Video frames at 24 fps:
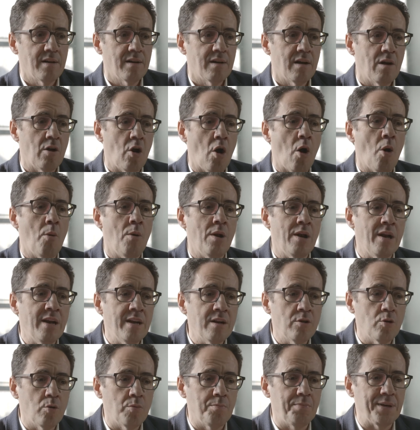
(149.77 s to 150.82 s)
a
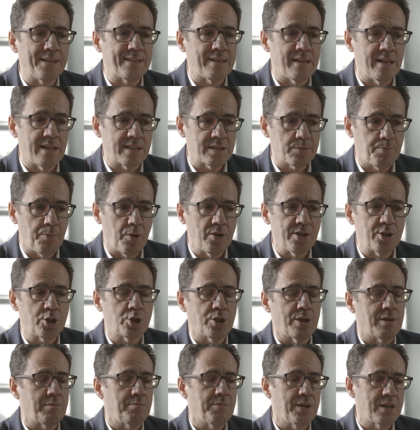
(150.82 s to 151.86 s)
little bit less
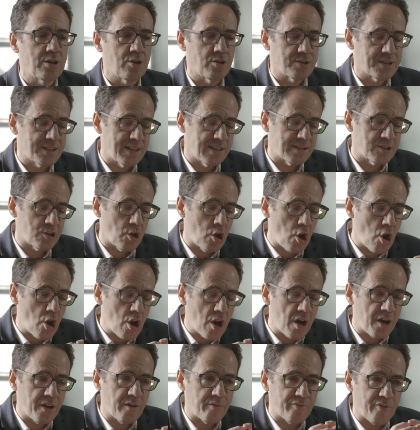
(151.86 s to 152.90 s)
polishing, because there's a
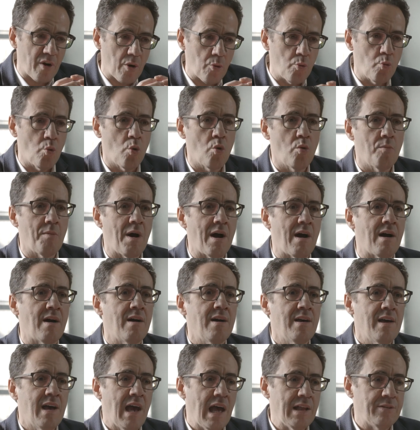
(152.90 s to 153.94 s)
lot of aroma
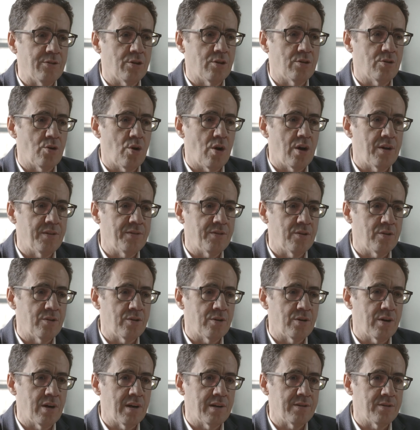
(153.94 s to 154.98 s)
and
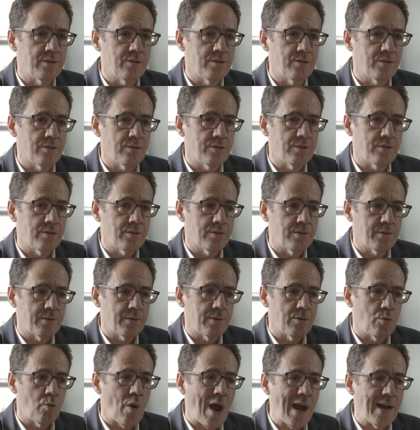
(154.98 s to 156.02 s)

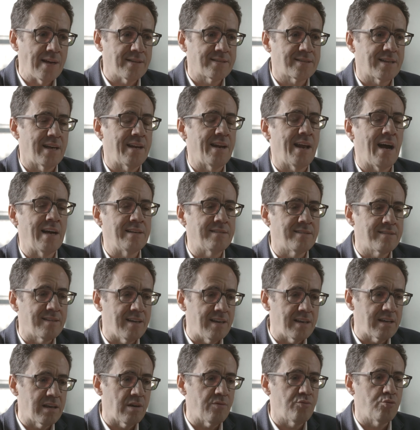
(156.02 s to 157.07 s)
the rice. And I
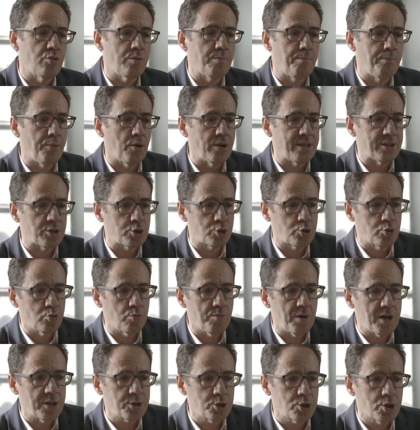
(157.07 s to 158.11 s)
think if we polish too
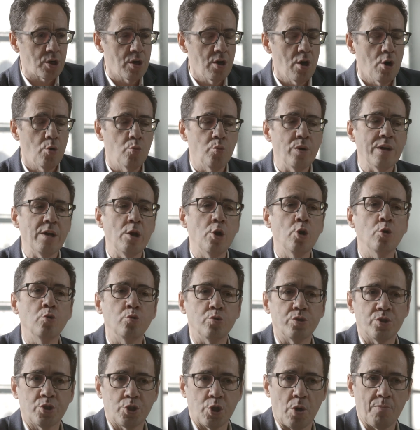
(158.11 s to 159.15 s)
much, we
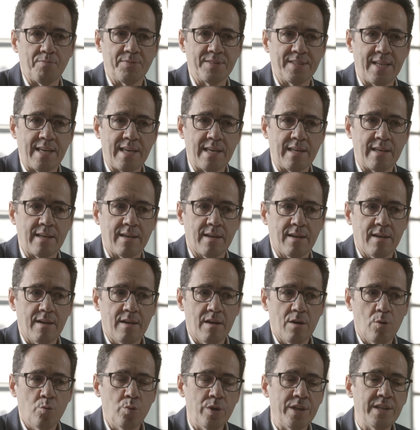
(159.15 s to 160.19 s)
lose something.
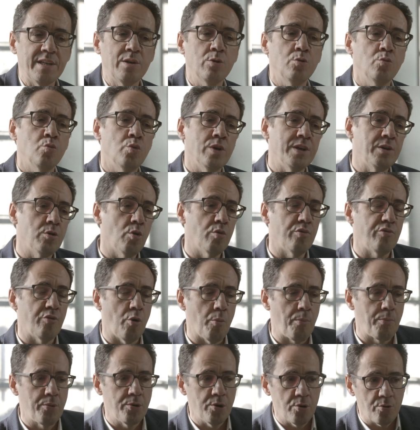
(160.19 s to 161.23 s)
We go for
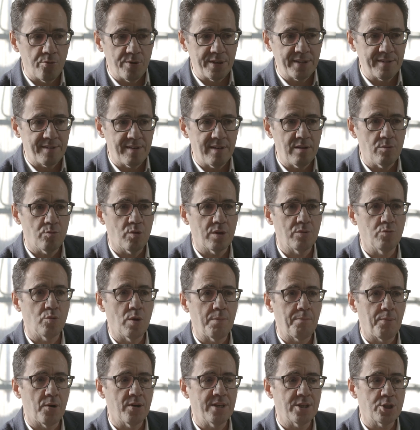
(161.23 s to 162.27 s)
purity when we
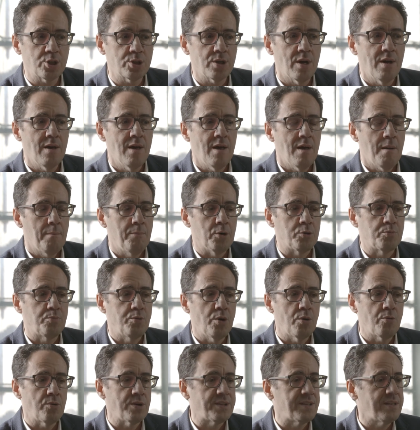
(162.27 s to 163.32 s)
polish, but
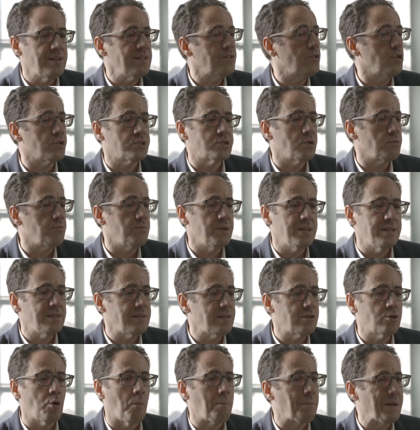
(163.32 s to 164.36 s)
purity doesn't mean
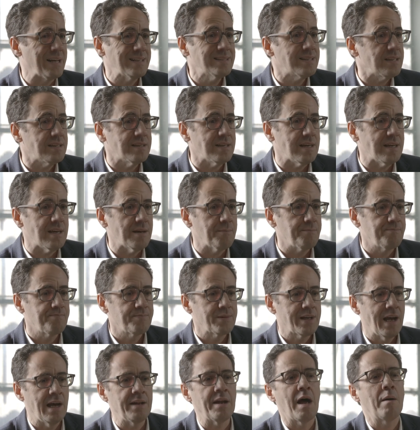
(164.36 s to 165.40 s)
complexity.
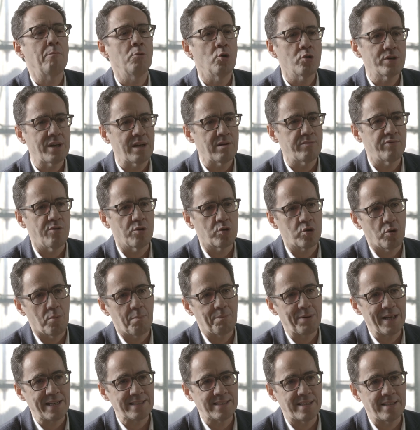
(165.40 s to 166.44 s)
And I'm looking for
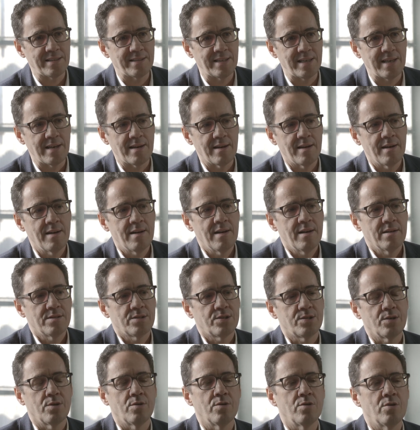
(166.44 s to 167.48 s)
complexity.
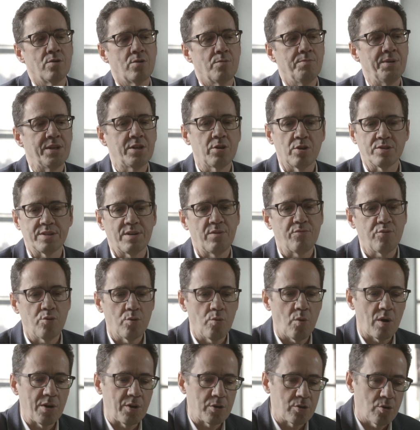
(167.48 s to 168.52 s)
So, because if we
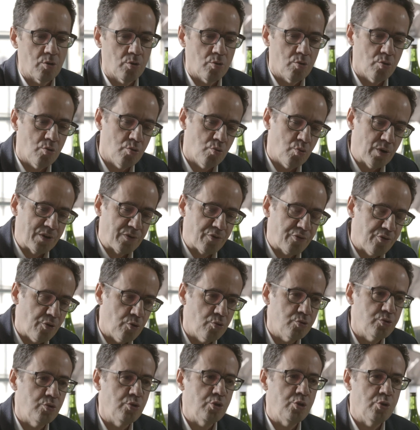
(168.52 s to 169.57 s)
want to go with
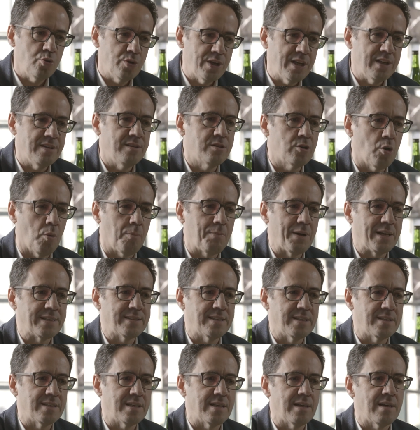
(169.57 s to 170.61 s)
food, you need
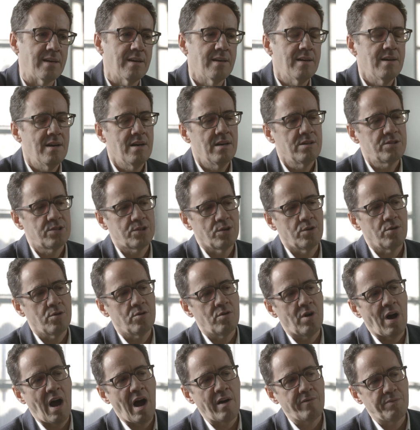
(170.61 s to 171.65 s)
complexity.
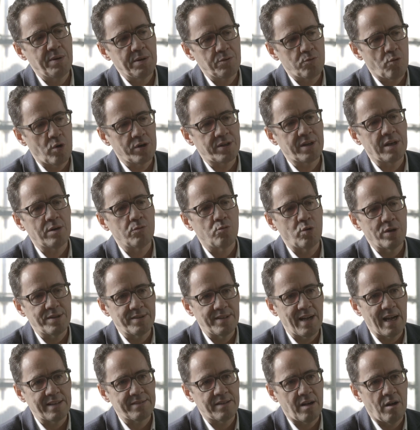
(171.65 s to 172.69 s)
So I've been working with
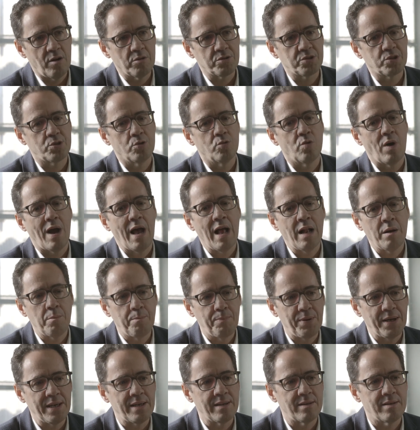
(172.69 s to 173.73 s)
that also,
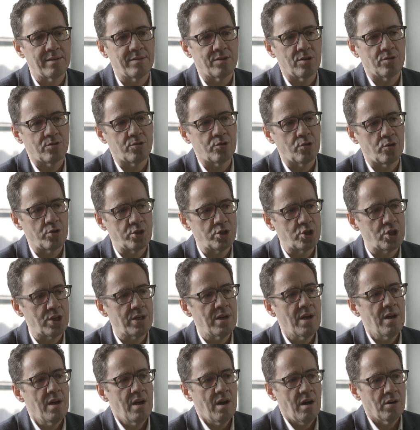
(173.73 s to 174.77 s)
helping the
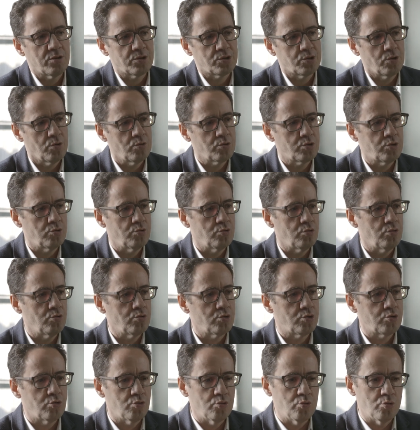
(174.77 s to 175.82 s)
Toiji also
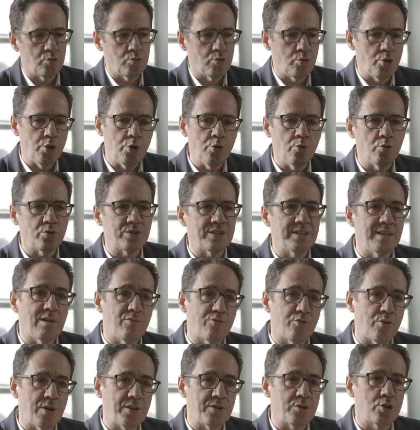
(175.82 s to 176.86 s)
to use
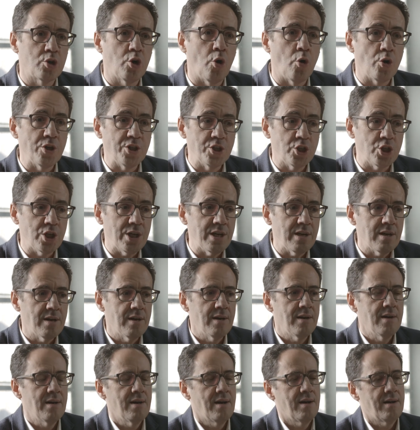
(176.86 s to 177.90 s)
different koji,
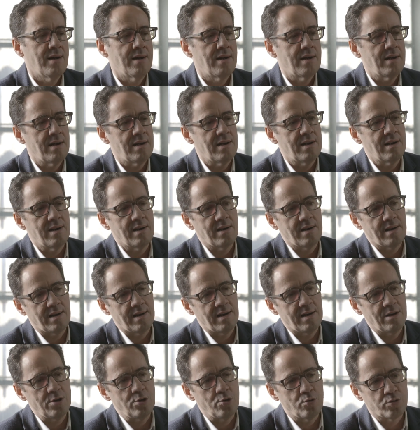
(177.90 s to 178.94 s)

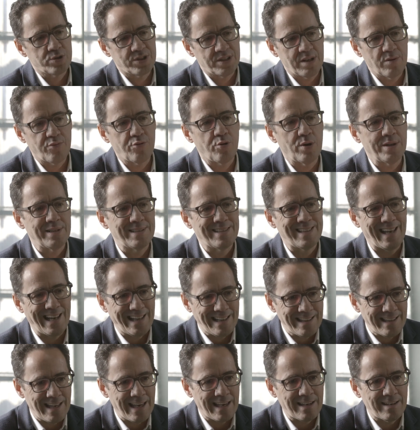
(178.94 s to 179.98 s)
use different
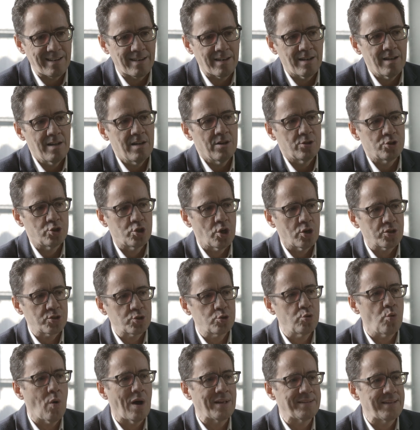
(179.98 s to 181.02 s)
technique, just
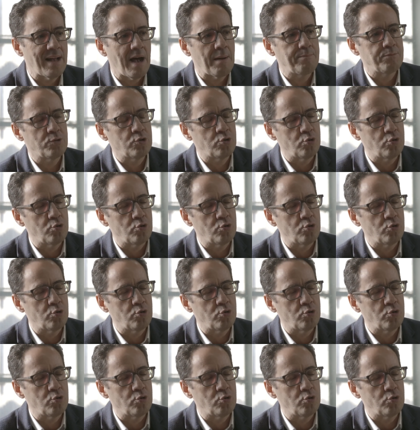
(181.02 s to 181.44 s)
to adapt